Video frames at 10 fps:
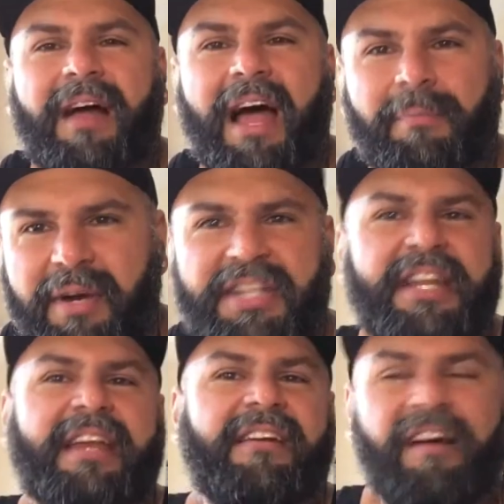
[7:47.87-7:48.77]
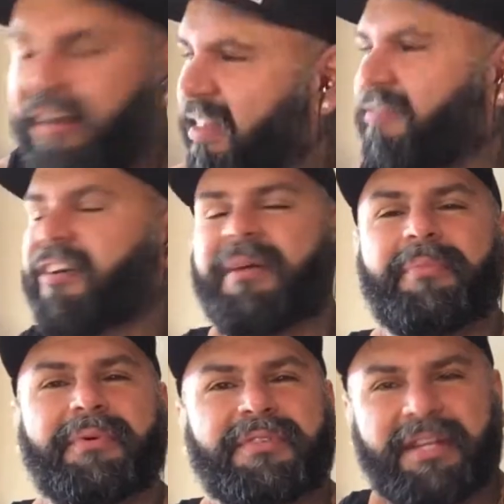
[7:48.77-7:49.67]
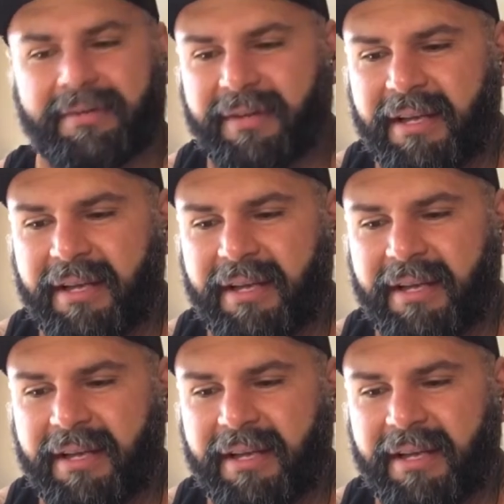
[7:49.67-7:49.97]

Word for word: I appreciate it. All that fucking bullshit.